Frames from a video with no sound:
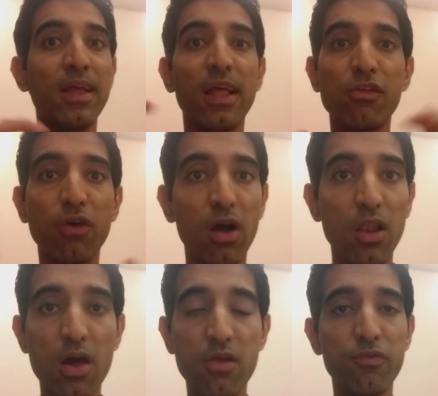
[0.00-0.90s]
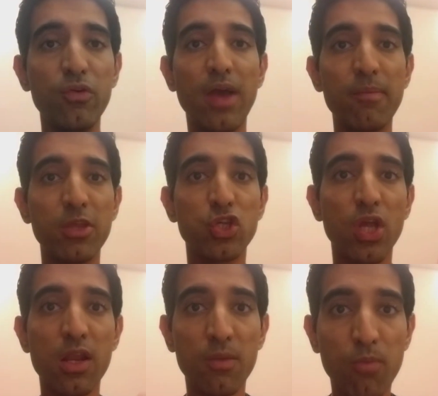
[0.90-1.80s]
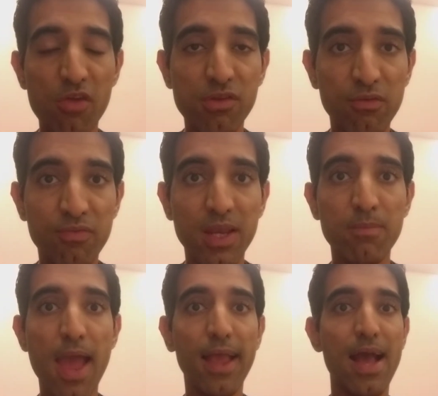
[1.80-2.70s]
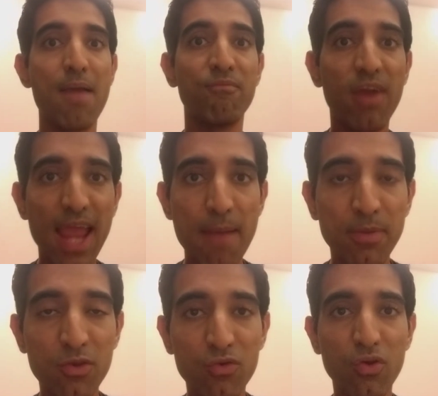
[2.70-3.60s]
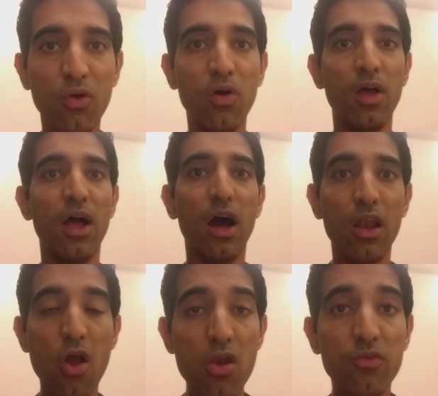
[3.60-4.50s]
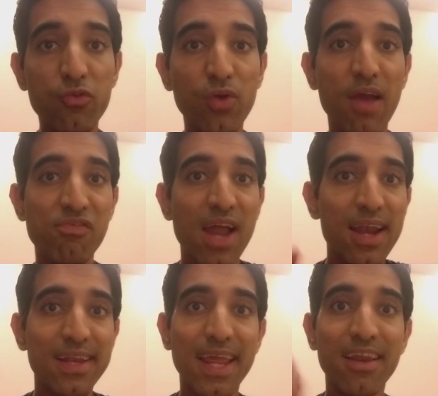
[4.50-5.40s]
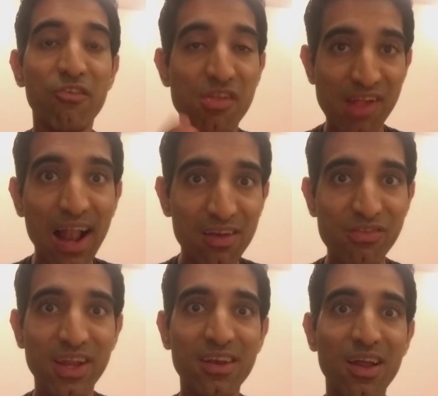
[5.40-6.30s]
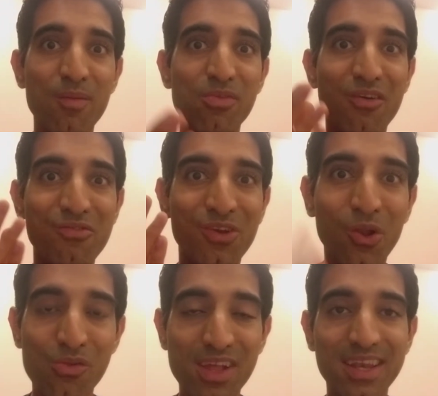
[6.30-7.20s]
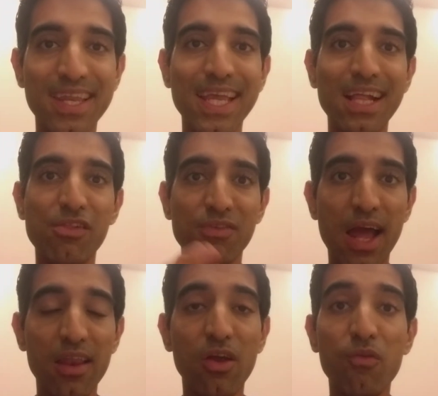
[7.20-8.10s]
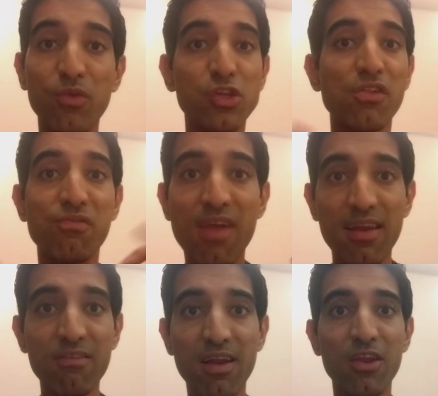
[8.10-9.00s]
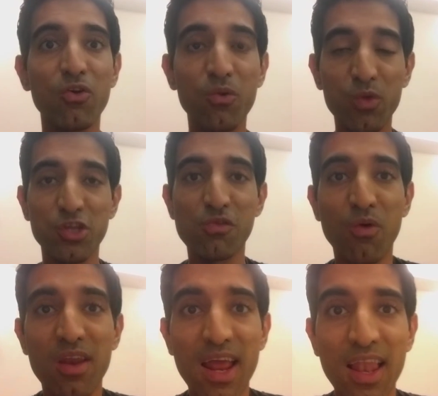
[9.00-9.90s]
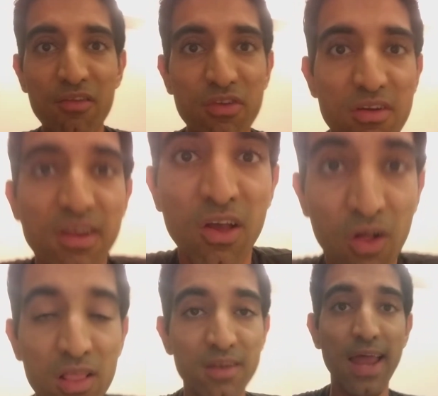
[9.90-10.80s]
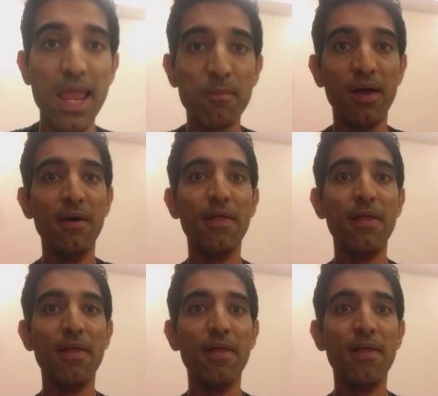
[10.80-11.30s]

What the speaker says: So a lot of you have been sharing positive feedback. I'm very happy to know a lot of you have started getting results in terms of closing deals, starting off, which is very, very good, which is what I love hearing all the time.